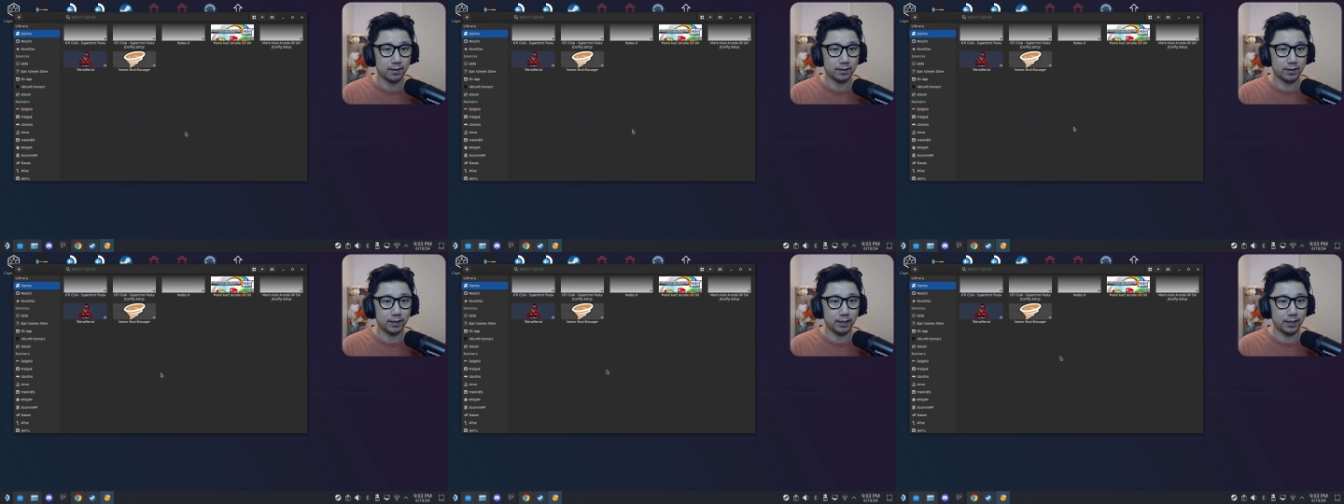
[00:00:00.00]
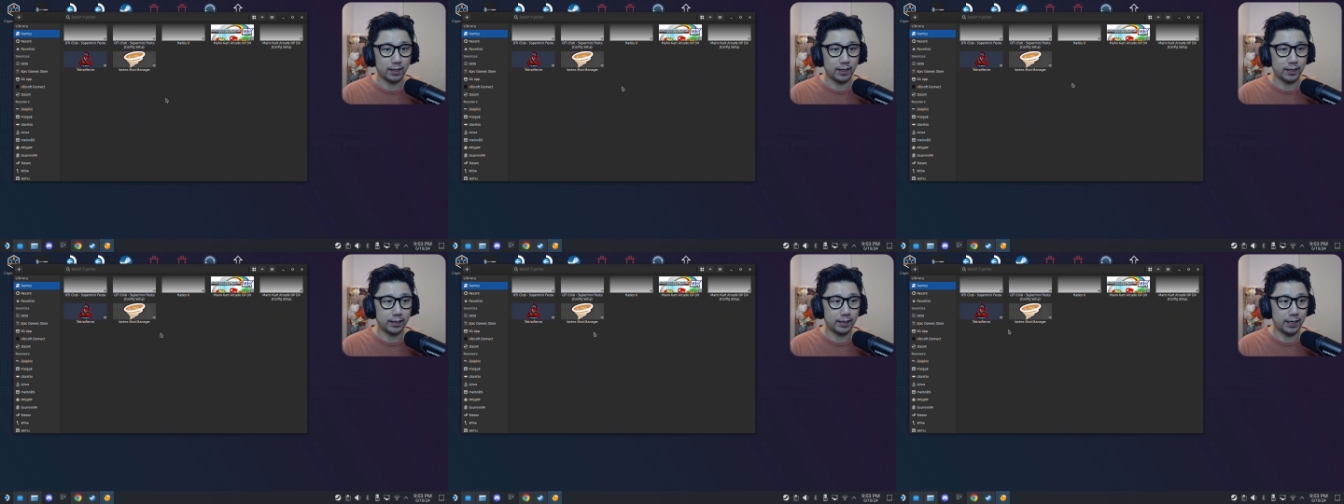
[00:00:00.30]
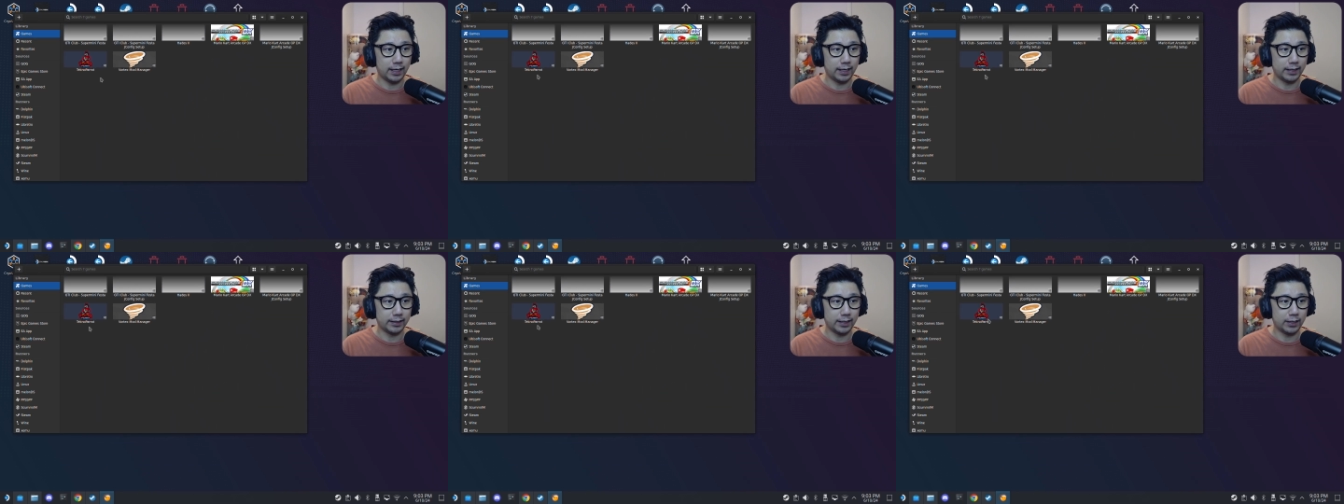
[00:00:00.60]
Okay,
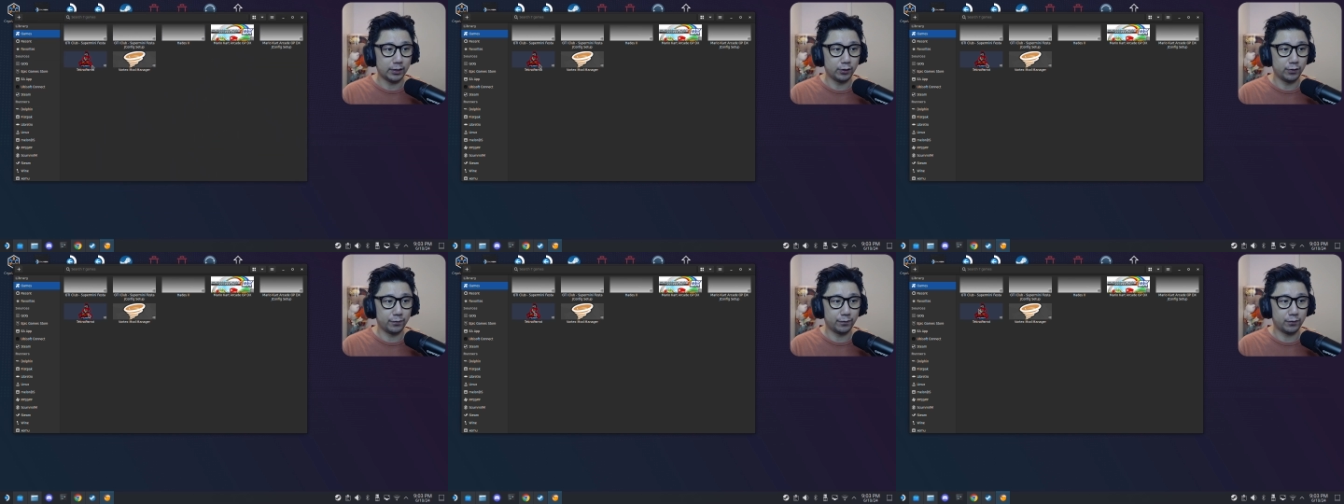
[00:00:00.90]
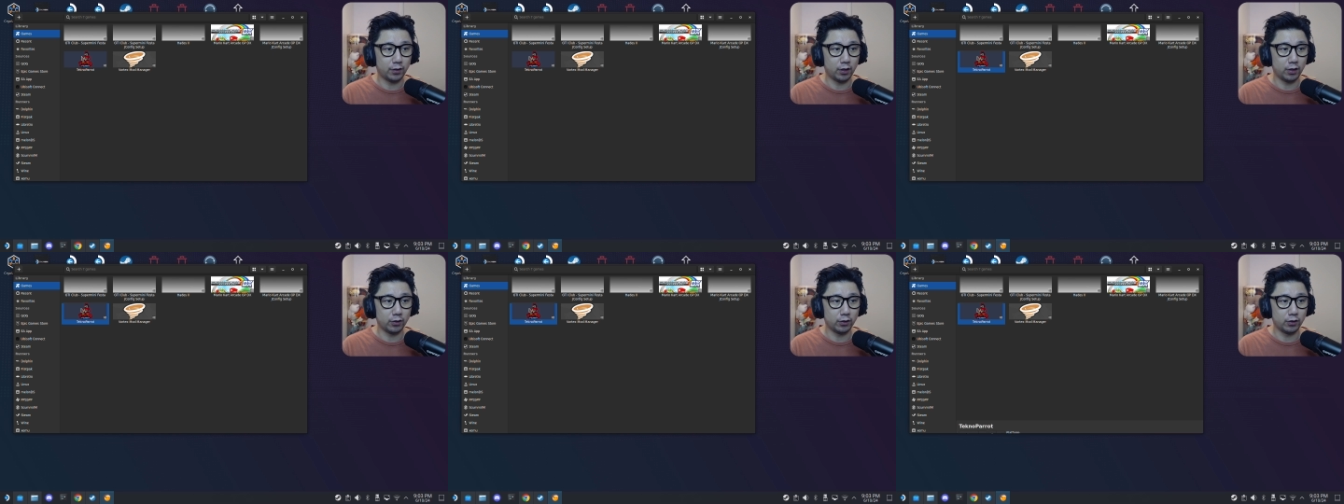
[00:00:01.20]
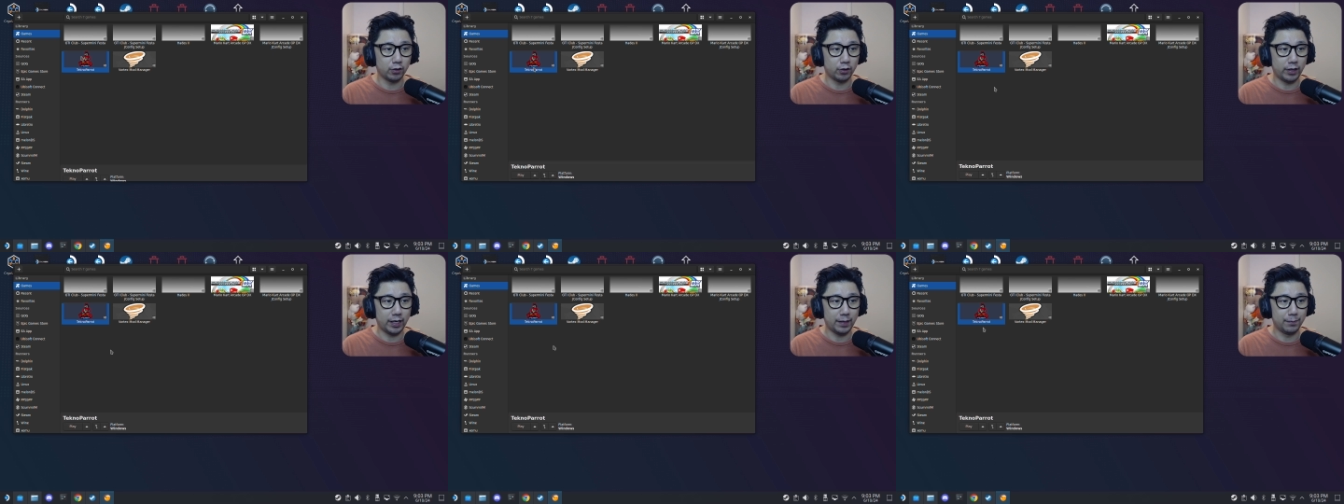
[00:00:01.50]
and then you've got
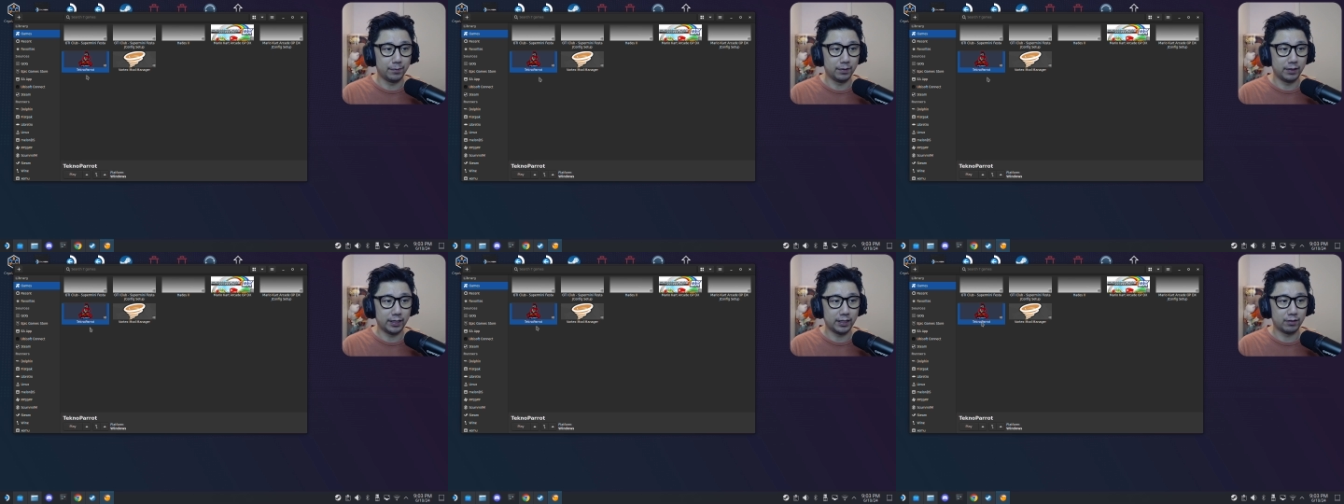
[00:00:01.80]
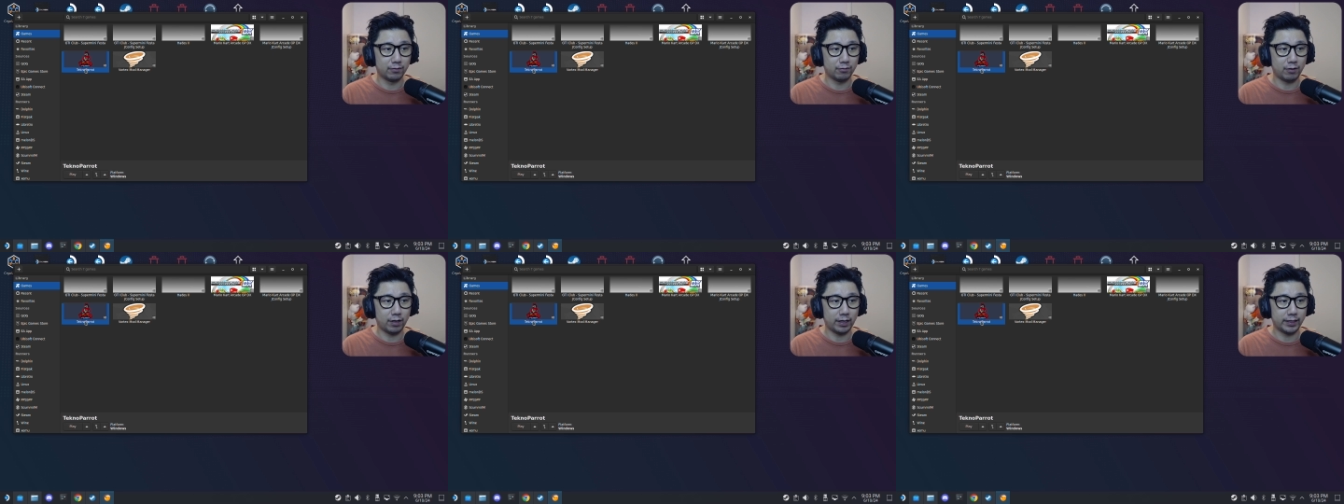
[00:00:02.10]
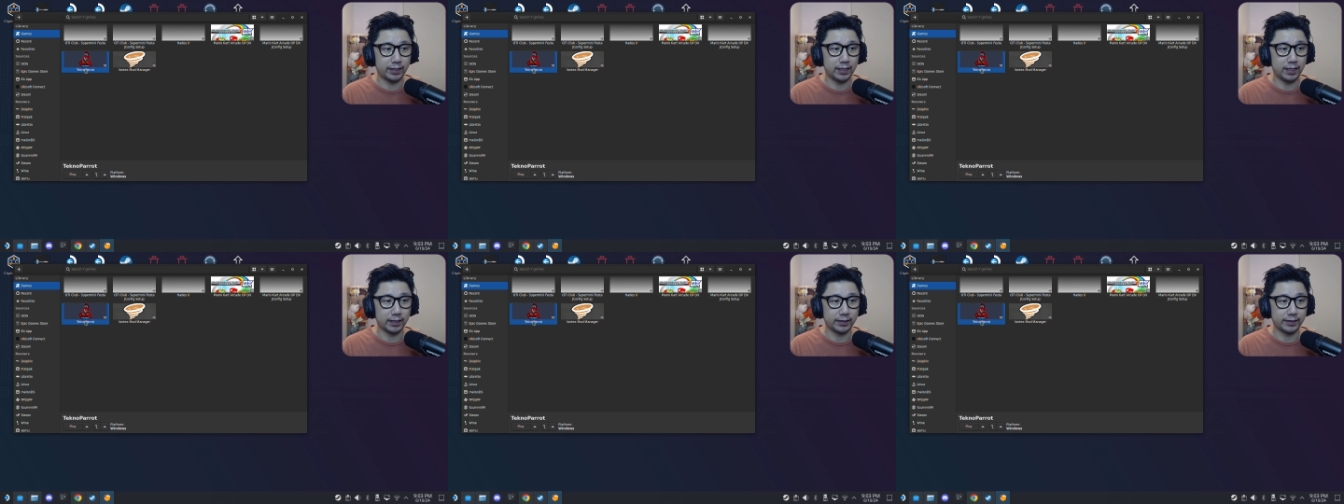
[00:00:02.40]
your emulator right
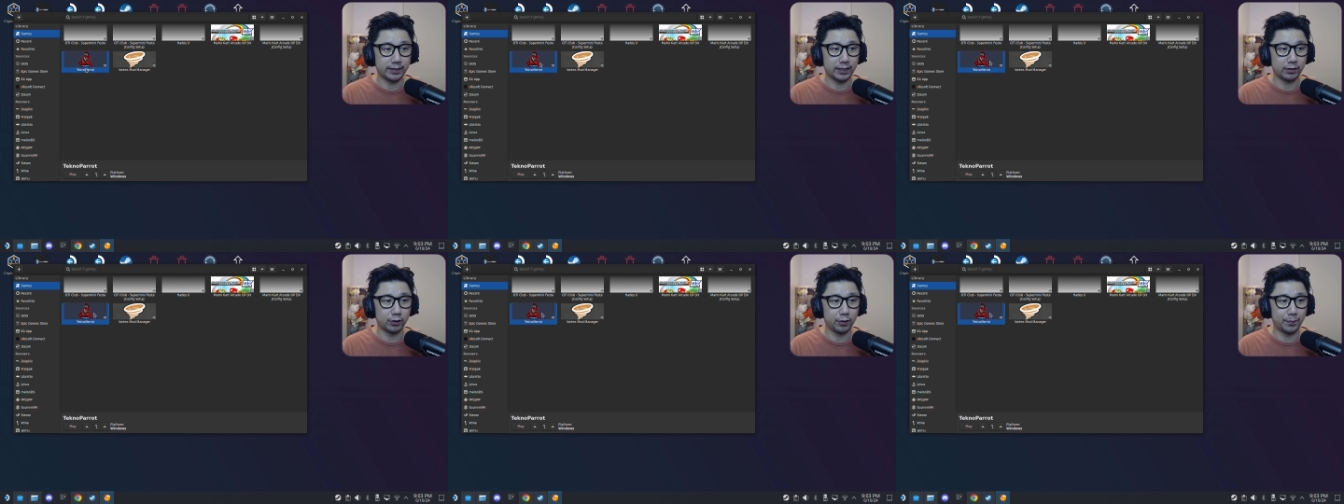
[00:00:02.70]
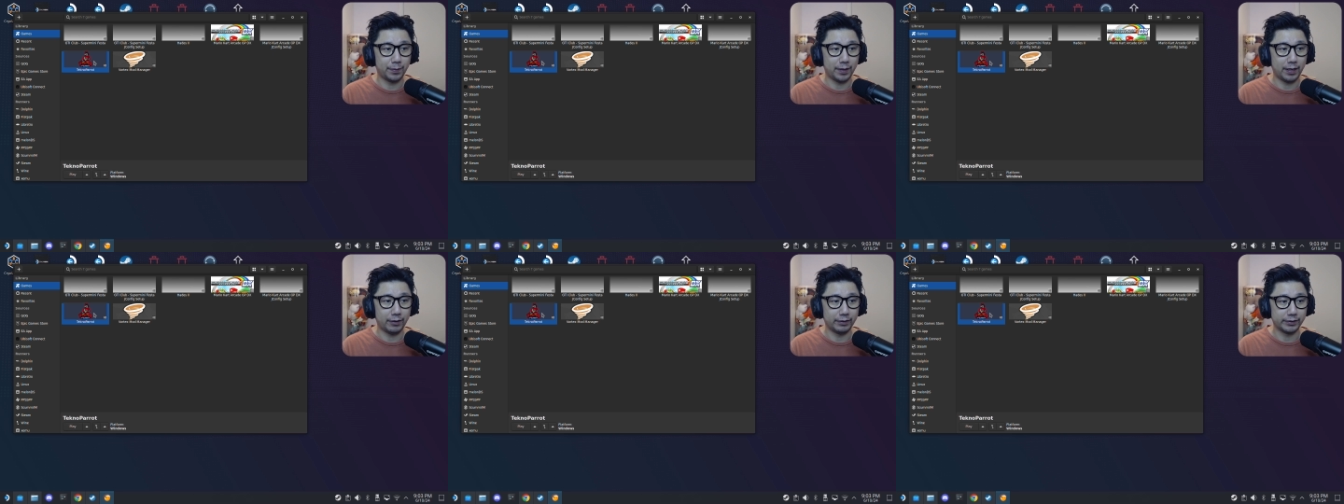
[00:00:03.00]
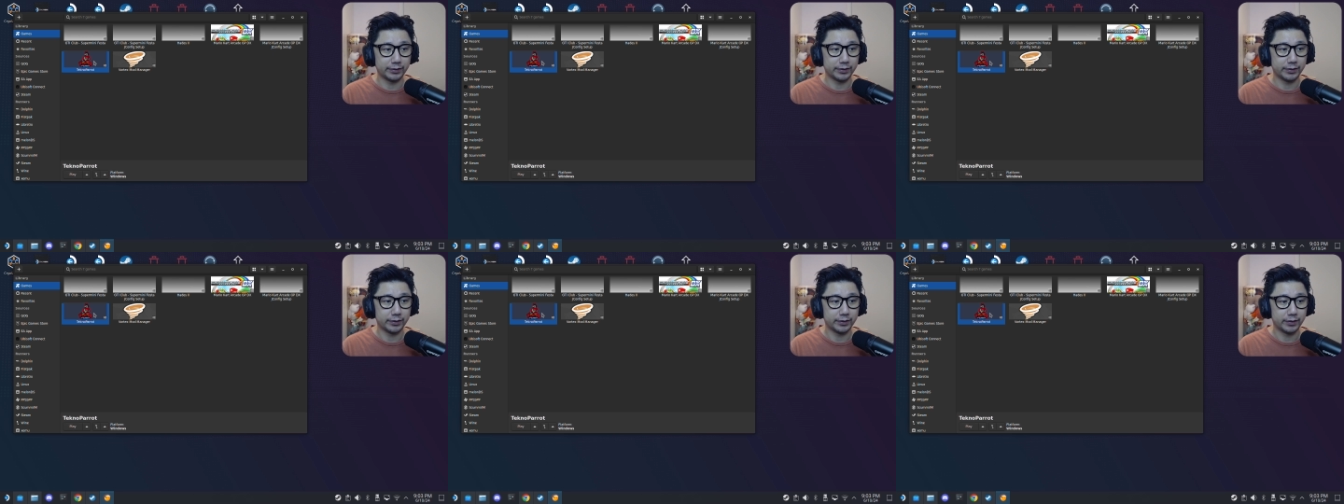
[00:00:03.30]
here,
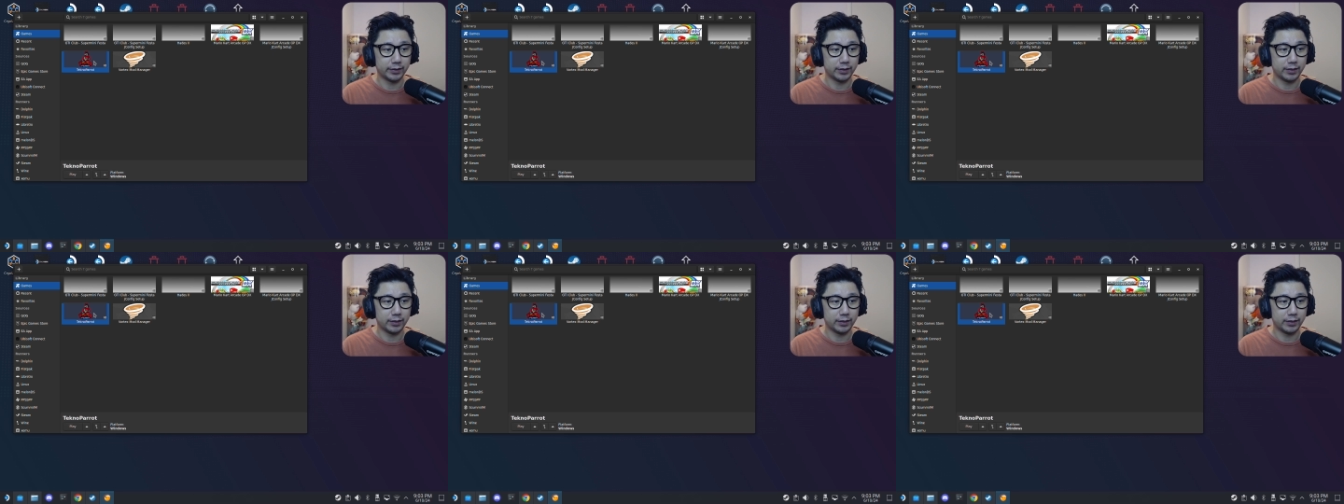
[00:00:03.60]
TeknoParrot.